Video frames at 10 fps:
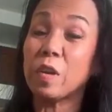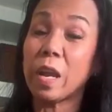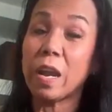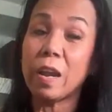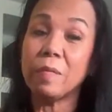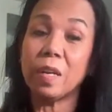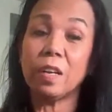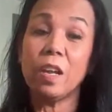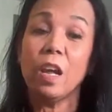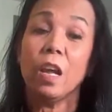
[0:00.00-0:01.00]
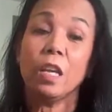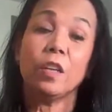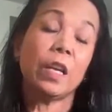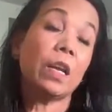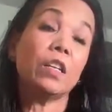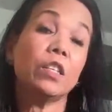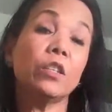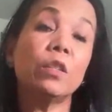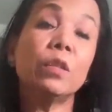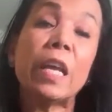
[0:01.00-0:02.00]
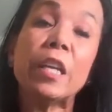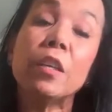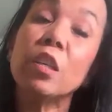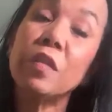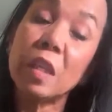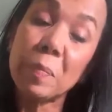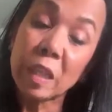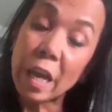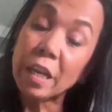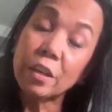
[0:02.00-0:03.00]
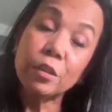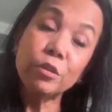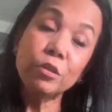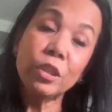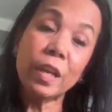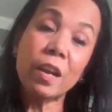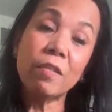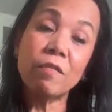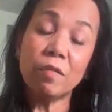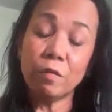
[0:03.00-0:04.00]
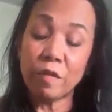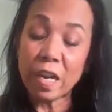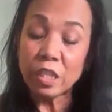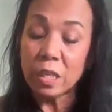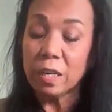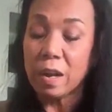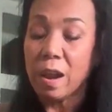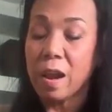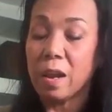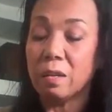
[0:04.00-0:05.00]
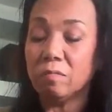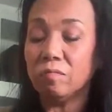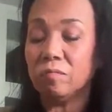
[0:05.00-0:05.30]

Okay, I mean, you can do like you do with the potatoes. You can veg it and